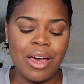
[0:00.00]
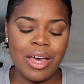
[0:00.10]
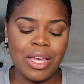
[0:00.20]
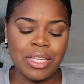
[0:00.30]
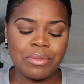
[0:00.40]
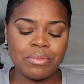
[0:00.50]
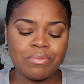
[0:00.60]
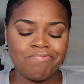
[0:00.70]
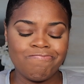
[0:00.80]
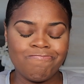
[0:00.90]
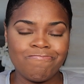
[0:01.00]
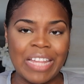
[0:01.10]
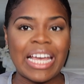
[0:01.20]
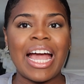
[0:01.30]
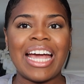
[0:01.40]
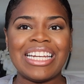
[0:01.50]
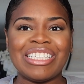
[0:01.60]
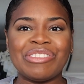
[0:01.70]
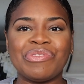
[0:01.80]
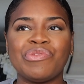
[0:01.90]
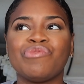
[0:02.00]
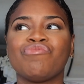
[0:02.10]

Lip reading: kind of